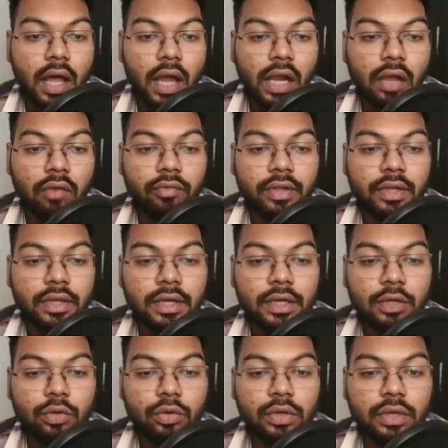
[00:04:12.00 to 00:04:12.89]
allowing
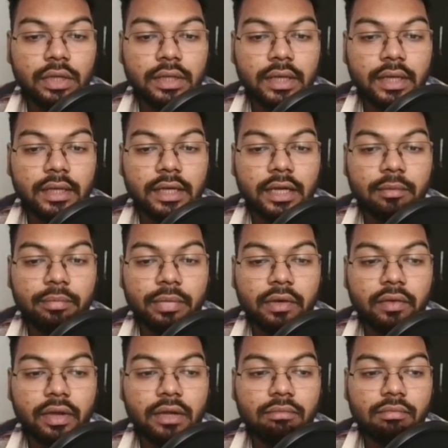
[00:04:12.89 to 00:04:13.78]
it to detect and
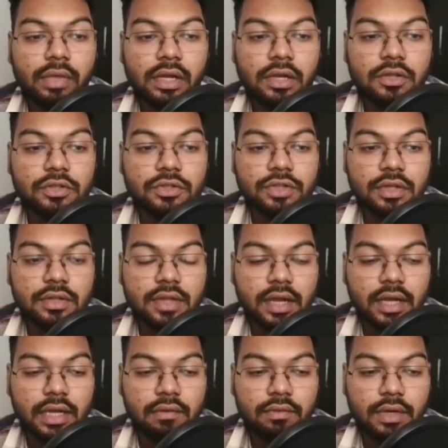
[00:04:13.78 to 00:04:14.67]
prevent malicious
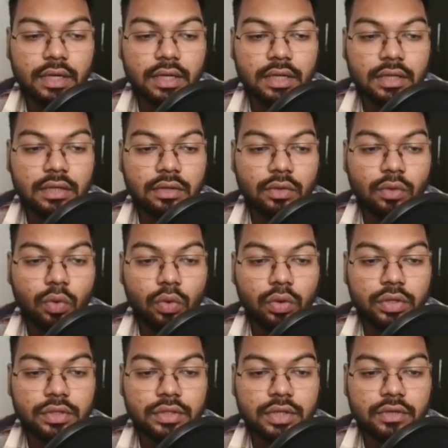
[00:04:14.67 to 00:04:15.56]
activity,
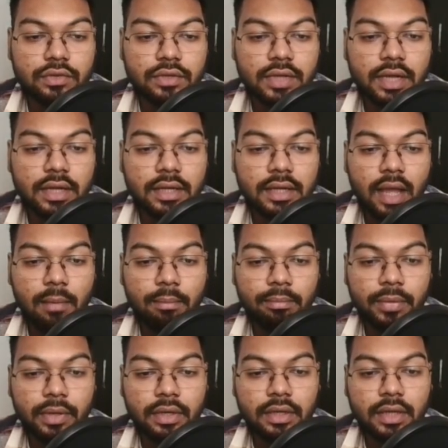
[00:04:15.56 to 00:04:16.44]
code injection, and
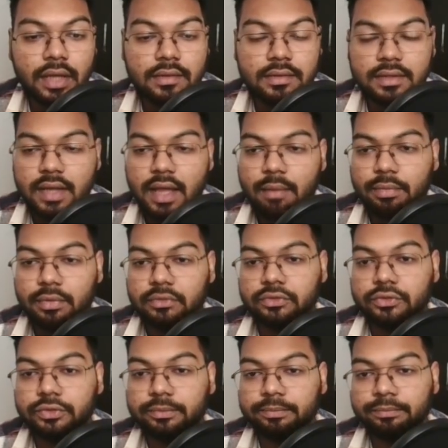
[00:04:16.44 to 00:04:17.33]
tampering as it
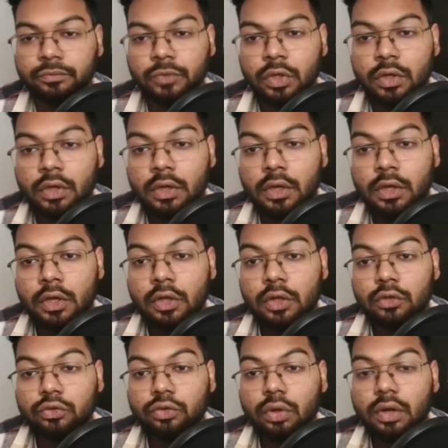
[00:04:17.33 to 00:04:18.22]
happens.
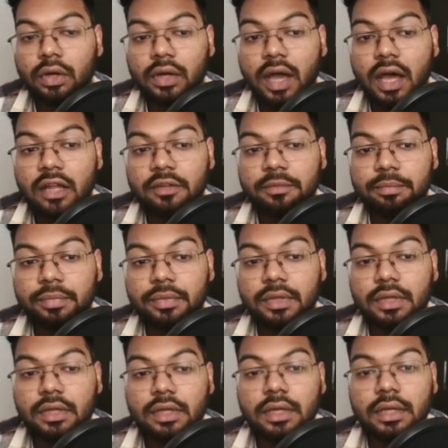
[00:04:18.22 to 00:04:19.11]
So RASP
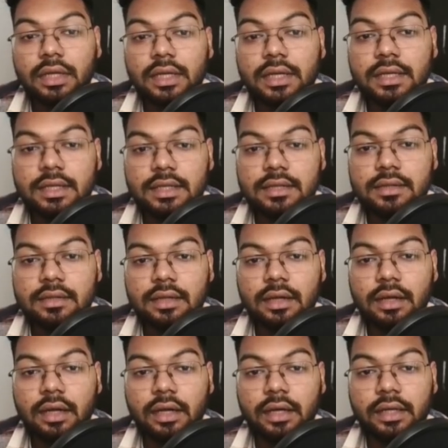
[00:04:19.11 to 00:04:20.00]
is
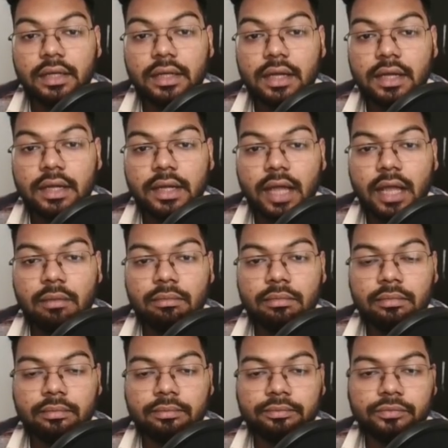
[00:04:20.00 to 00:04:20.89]
a
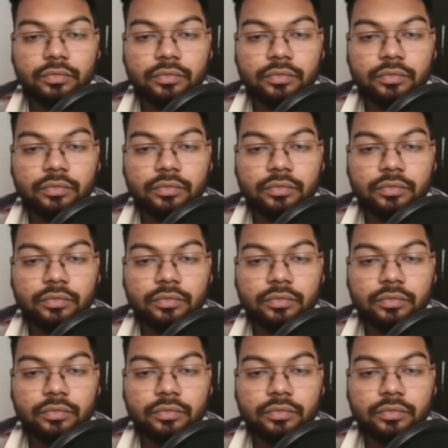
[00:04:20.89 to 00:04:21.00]
real-time